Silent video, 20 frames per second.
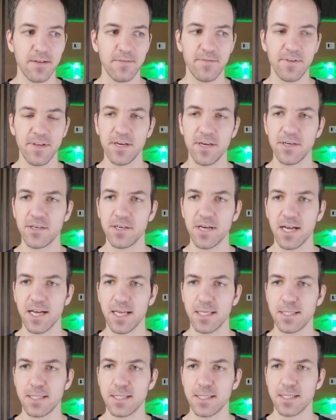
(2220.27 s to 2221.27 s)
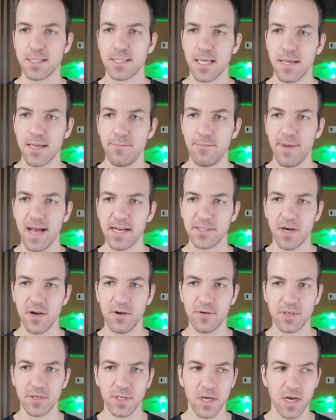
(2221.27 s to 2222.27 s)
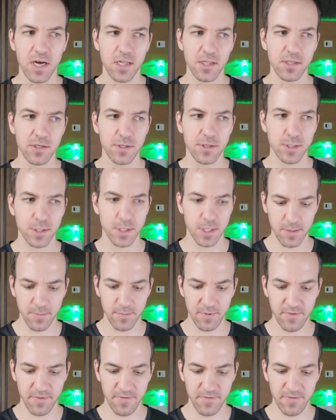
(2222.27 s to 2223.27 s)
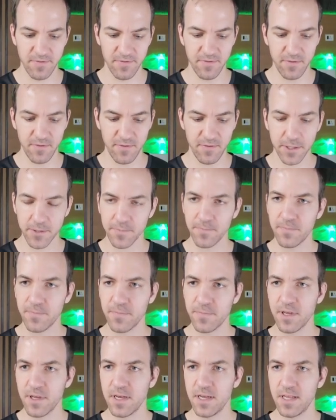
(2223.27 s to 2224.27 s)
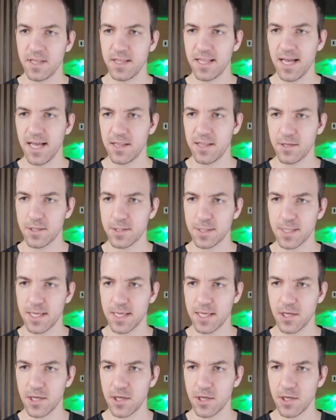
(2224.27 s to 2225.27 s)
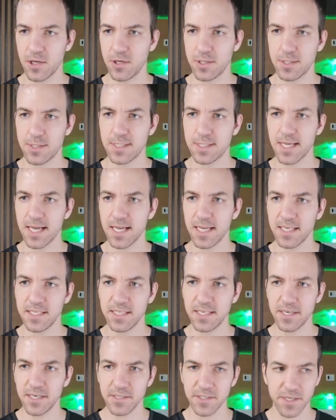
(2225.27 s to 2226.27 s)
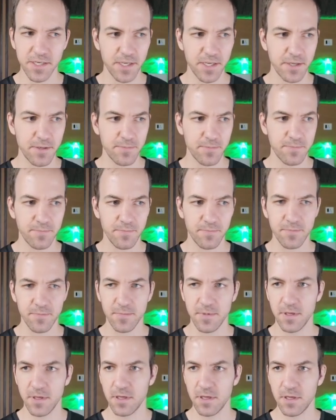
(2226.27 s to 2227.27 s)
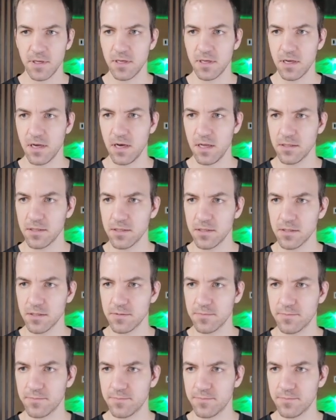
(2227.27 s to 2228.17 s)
of here, I could say background color is going to be var. That looks like a good secondary color.